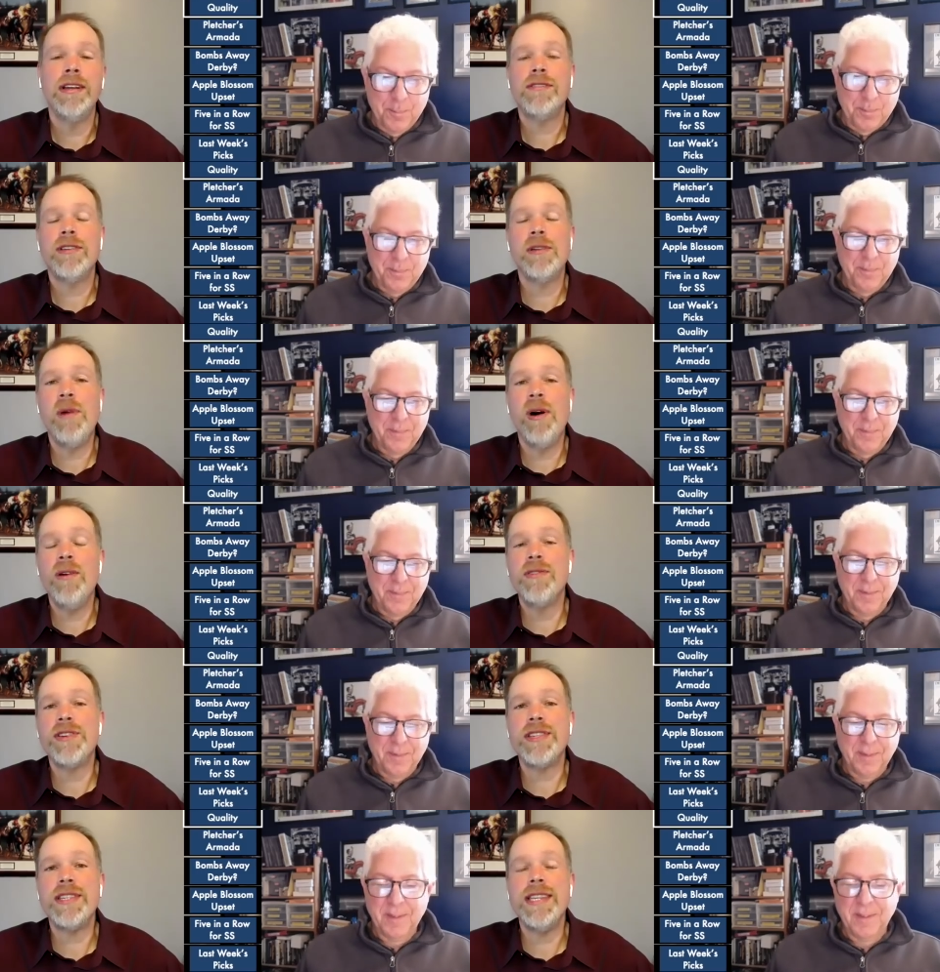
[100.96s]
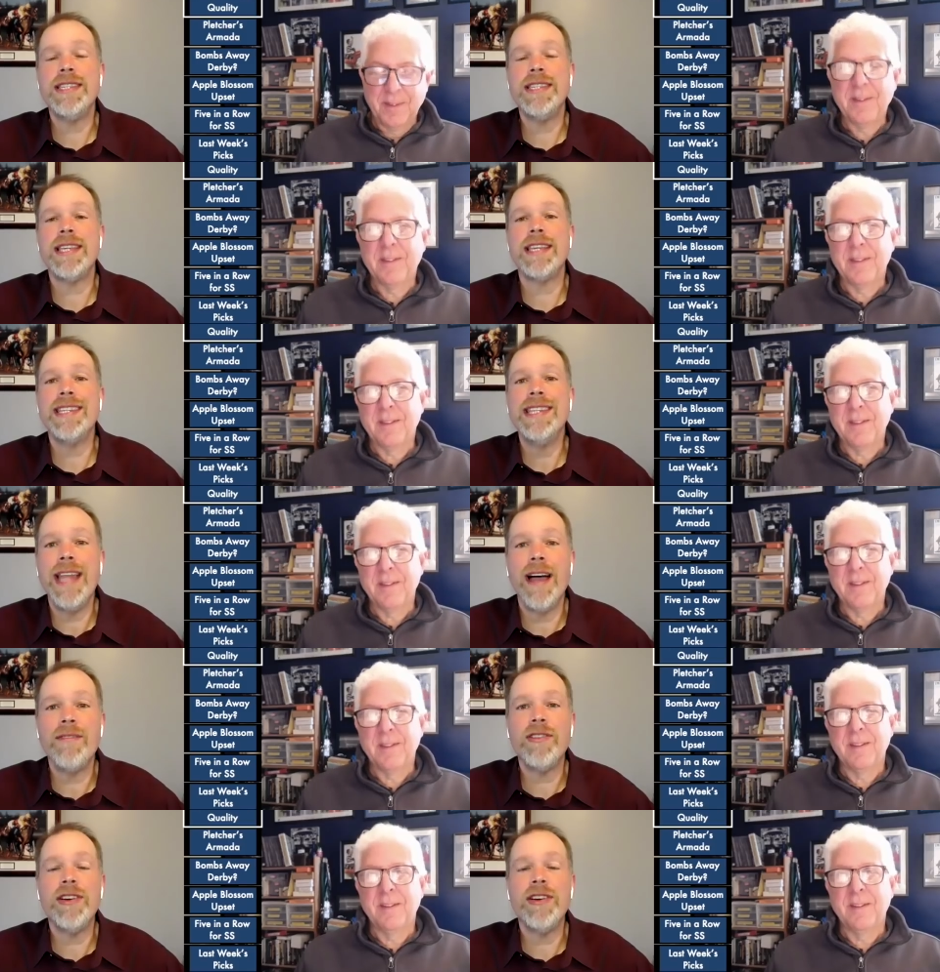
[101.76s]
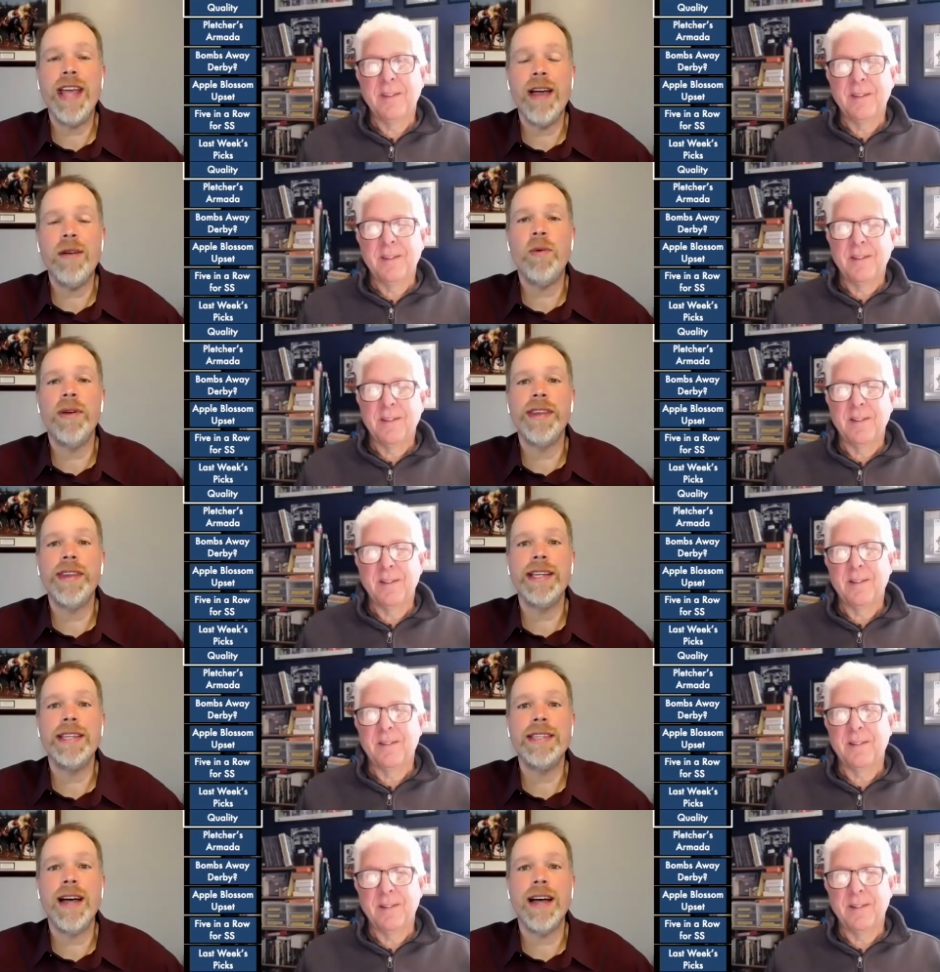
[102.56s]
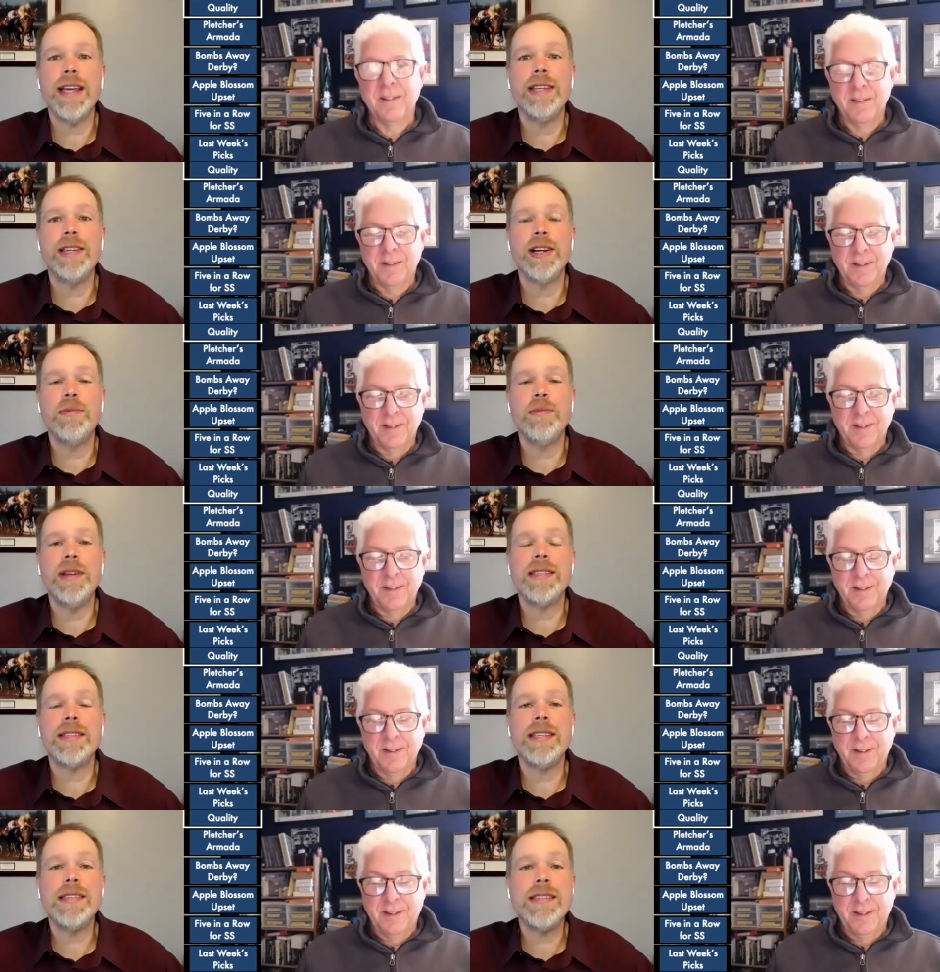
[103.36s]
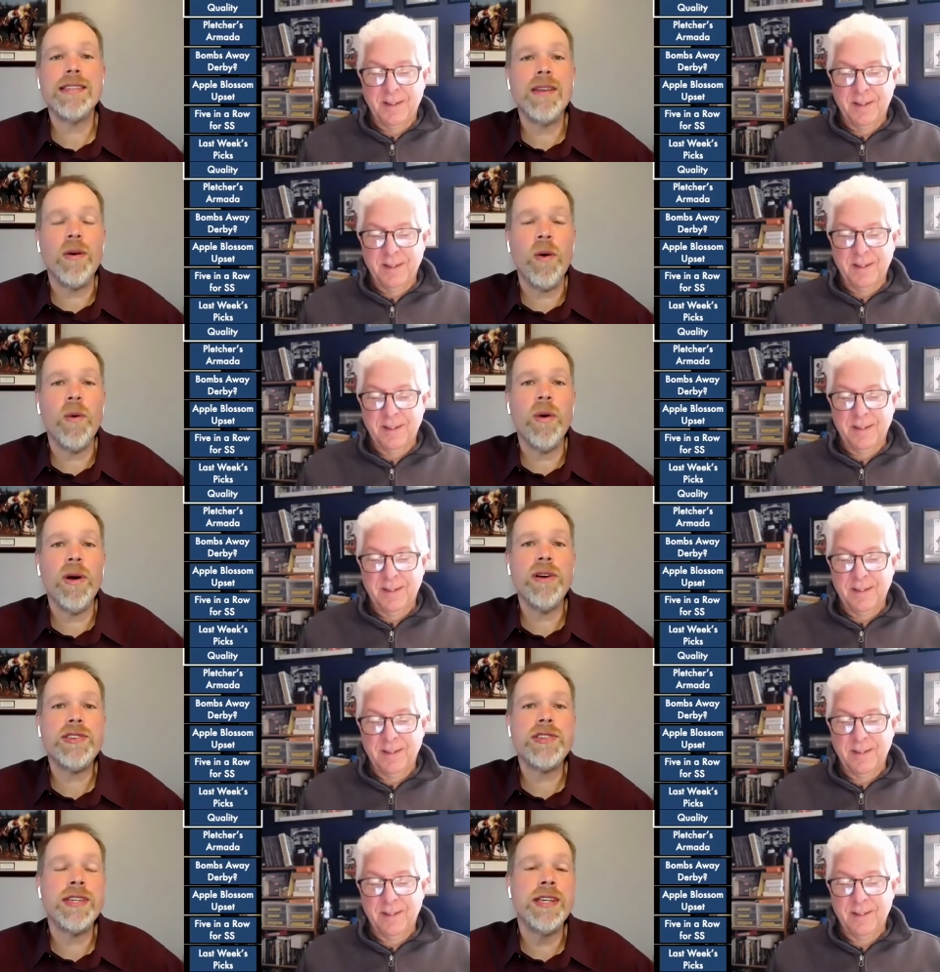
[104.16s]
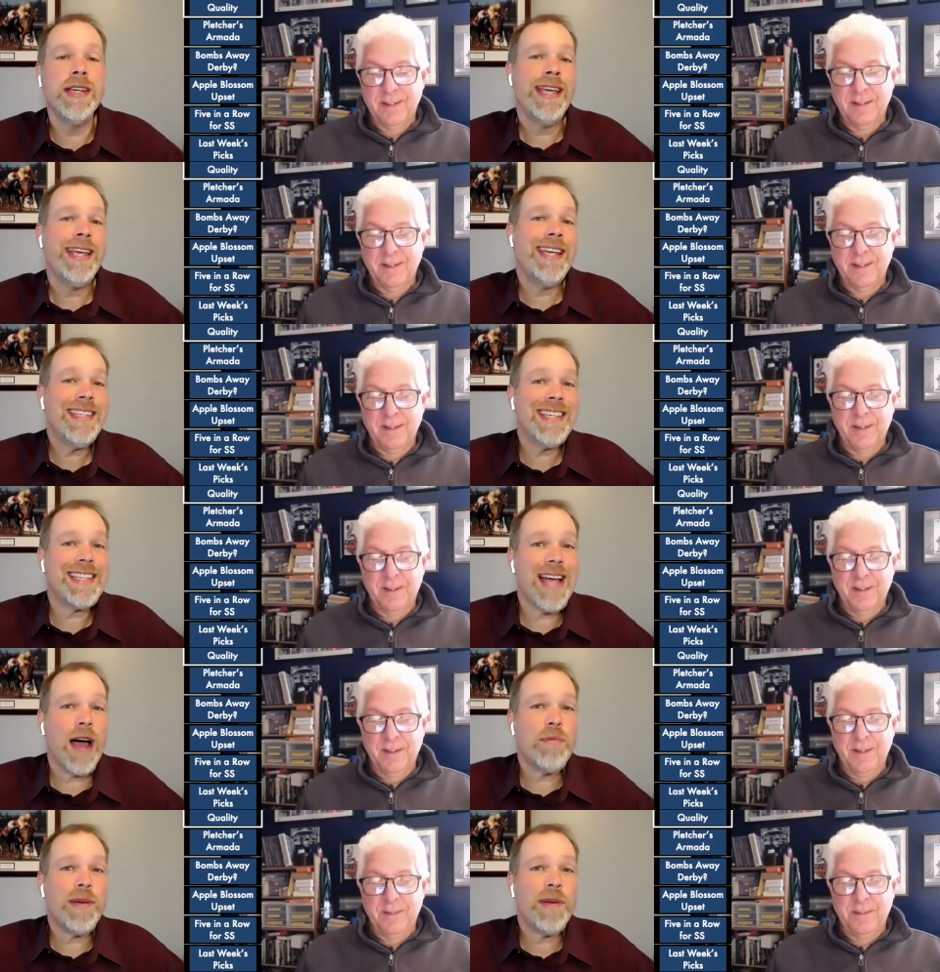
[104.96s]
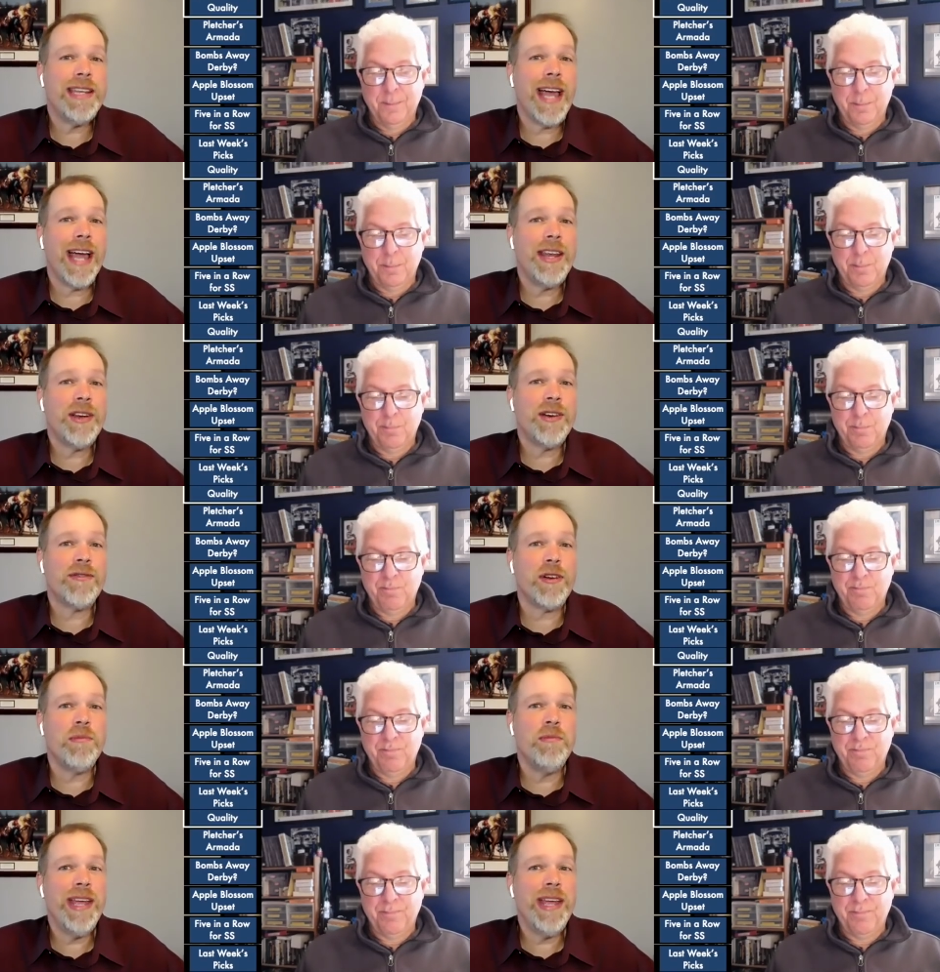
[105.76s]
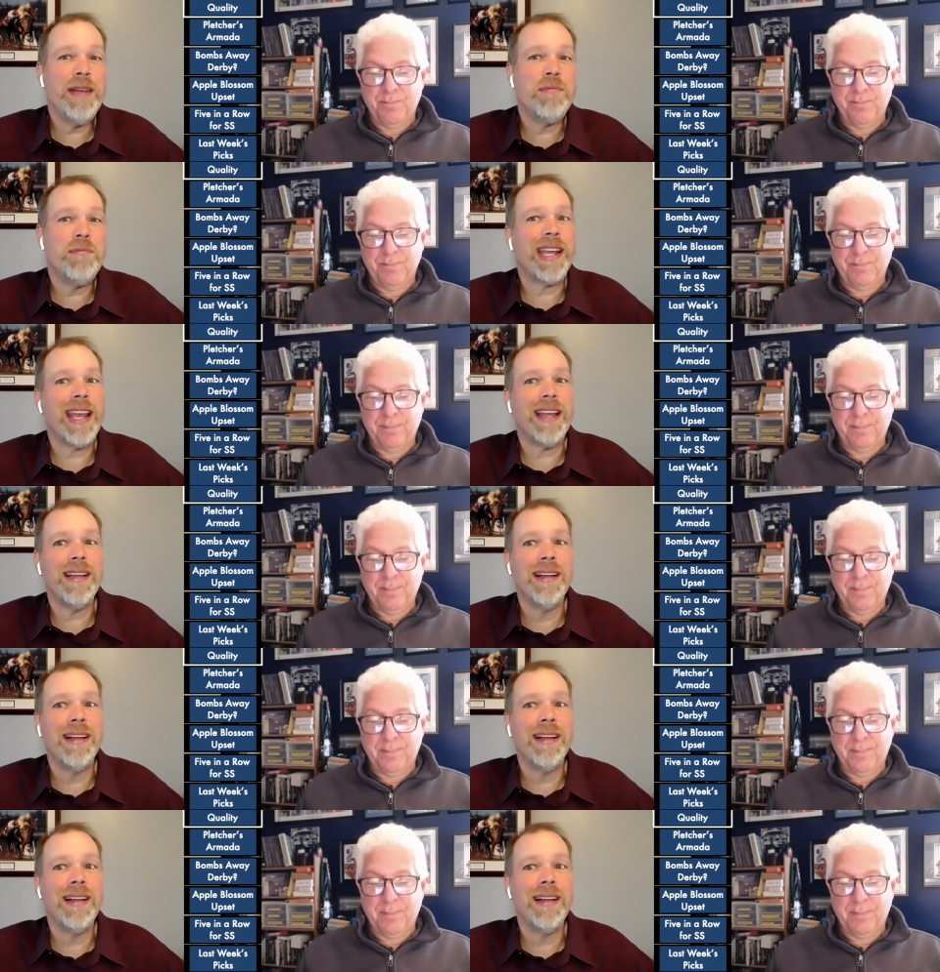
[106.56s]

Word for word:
Speaker 1: from overseas, has never yet won the Kentucky Derby. Is this the horse? He's a top contender for me, but